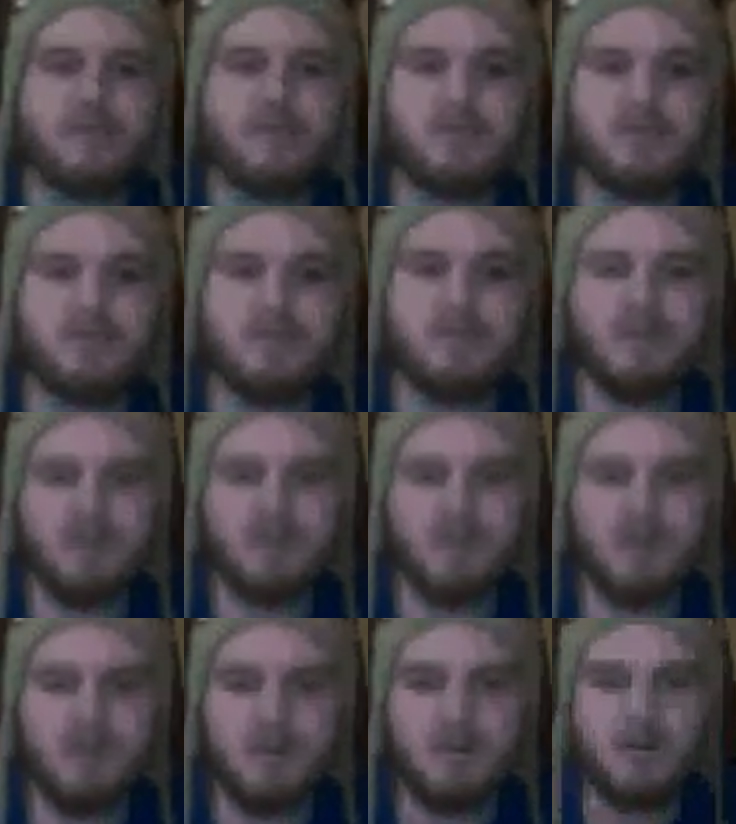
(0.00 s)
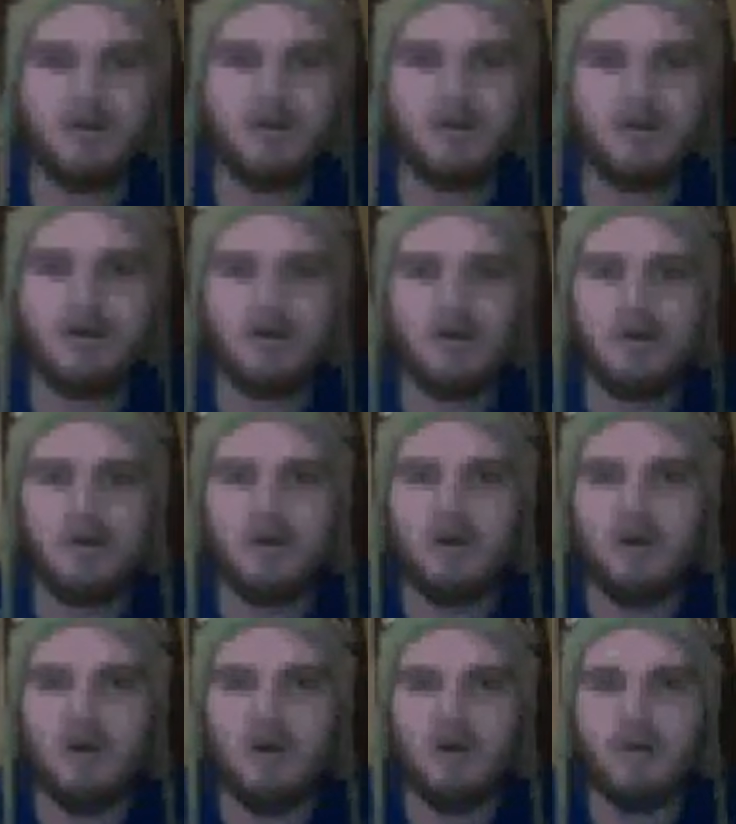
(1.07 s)
oh, shoot.
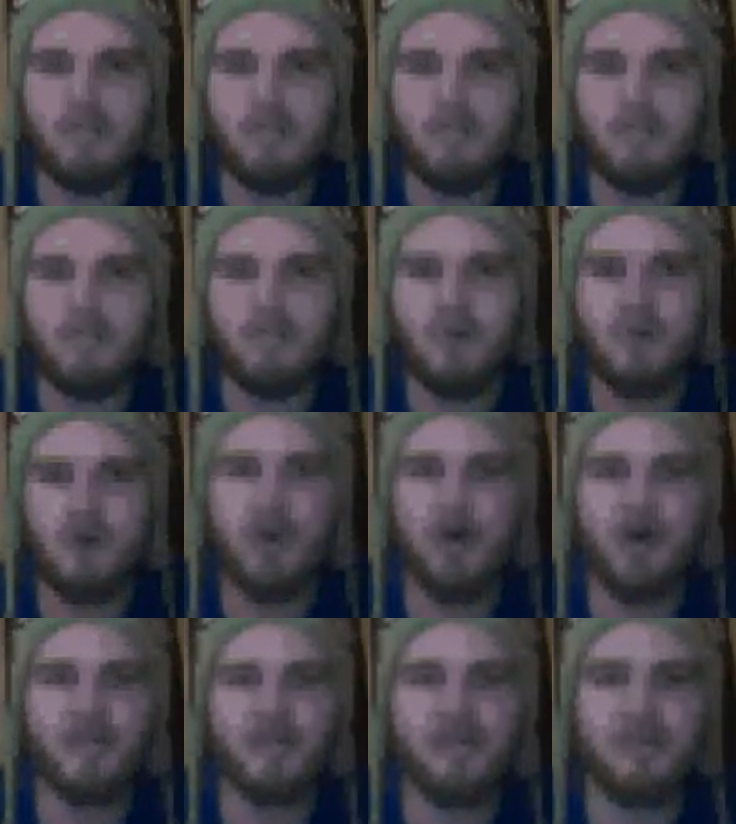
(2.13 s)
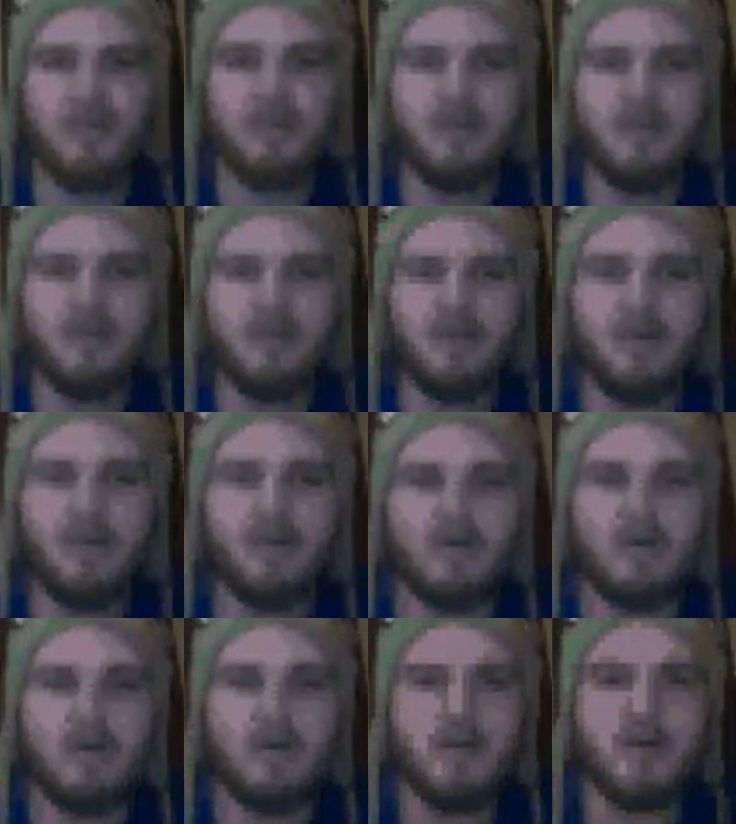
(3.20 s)
Oh, I see. Here
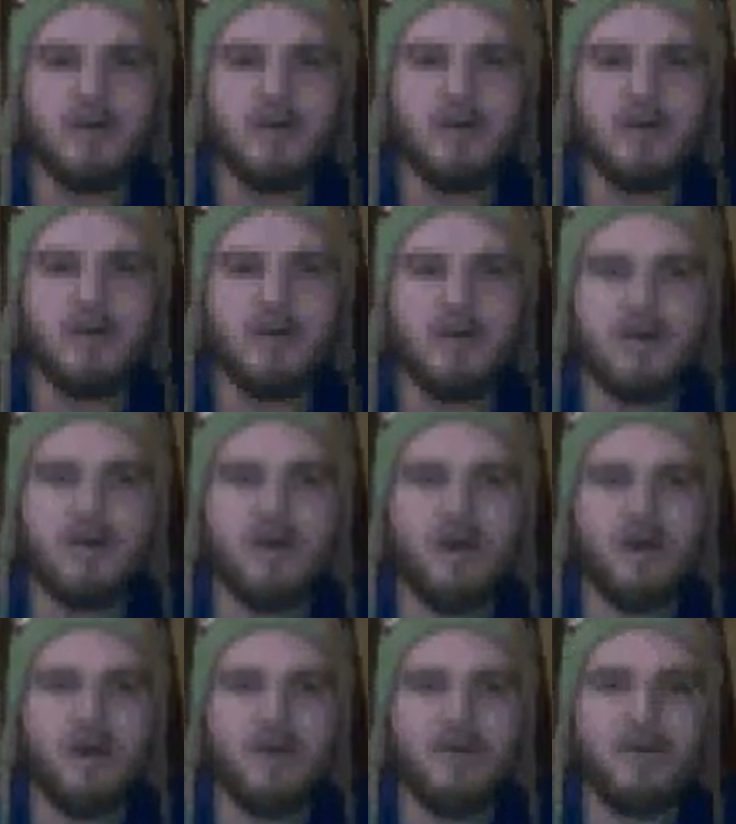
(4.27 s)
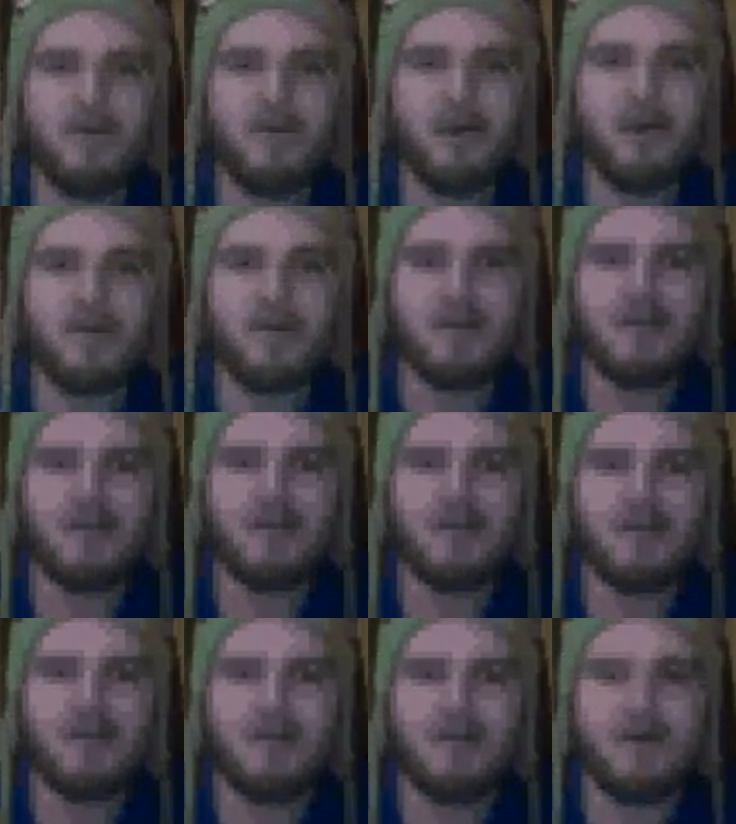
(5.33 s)
we go. How about that?
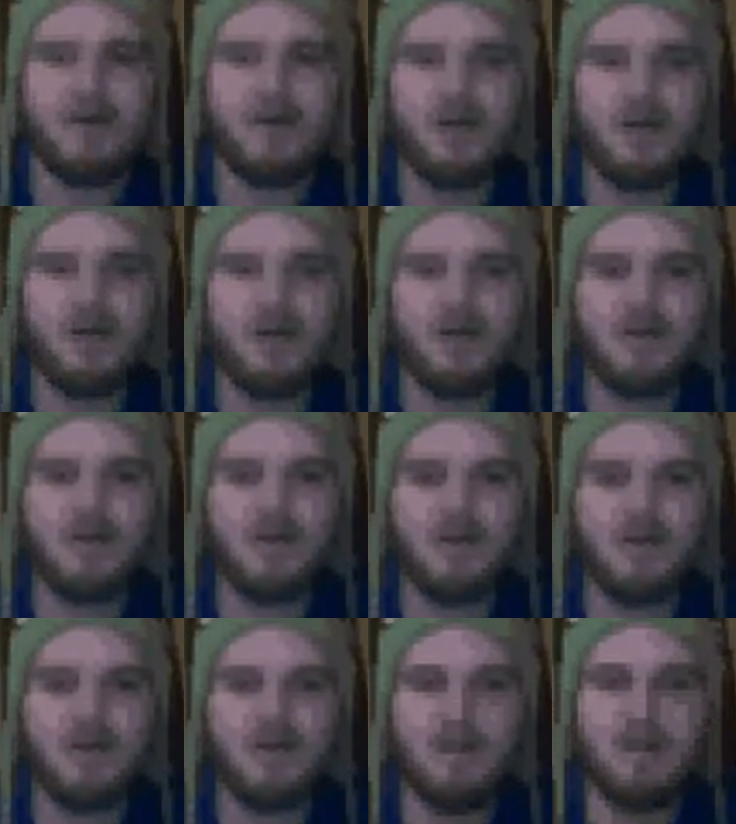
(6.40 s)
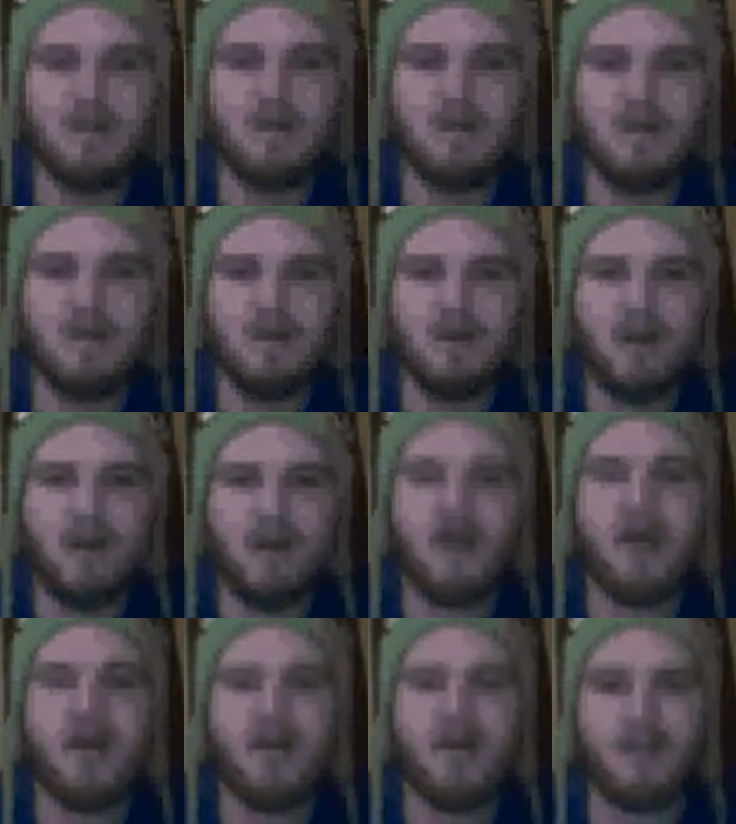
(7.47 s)
Hunk?
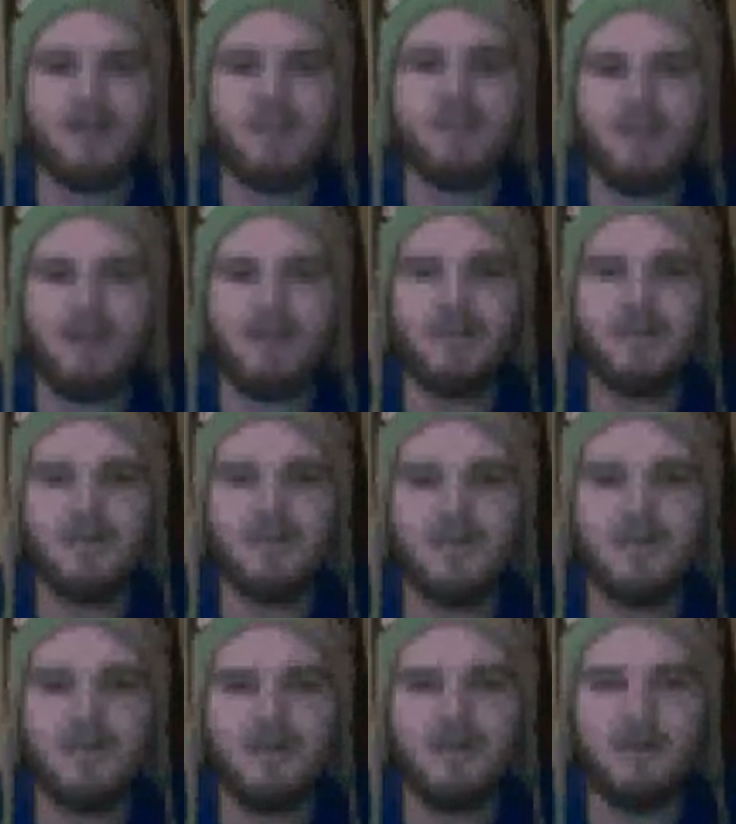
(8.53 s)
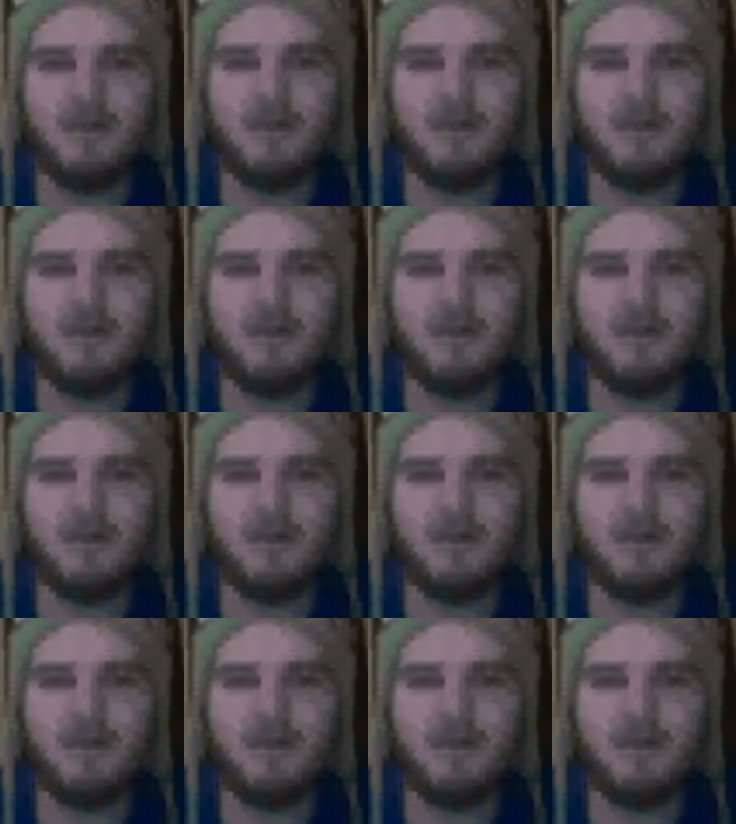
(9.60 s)
Yeah, that's good.